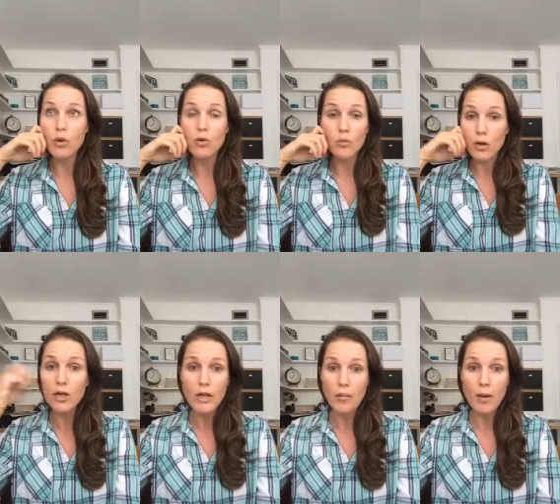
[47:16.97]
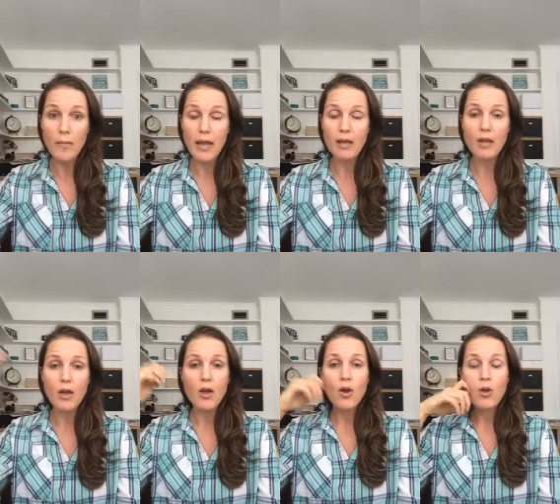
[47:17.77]
working women
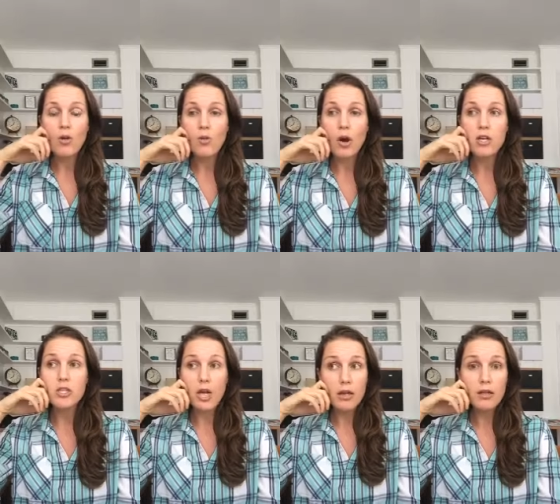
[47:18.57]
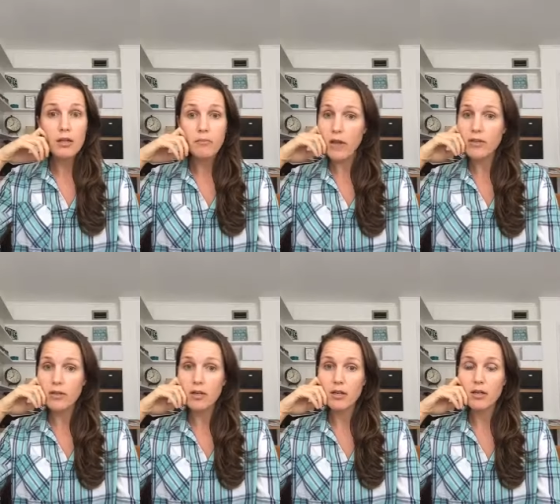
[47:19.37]
who are juggling
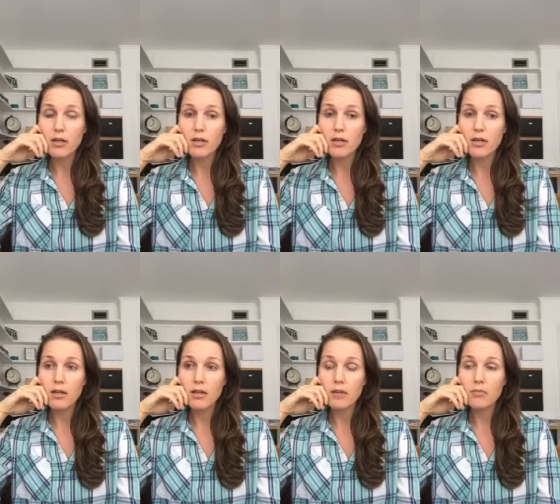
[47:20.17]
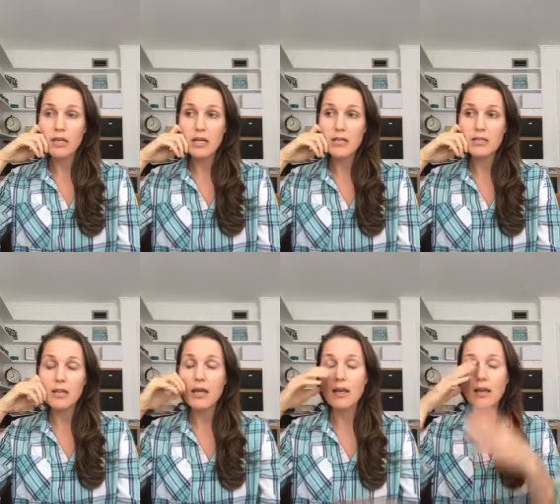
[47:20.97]
motherhood, because
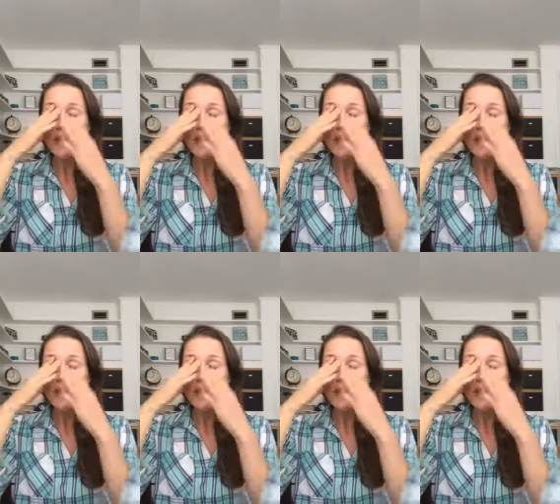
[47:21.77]
like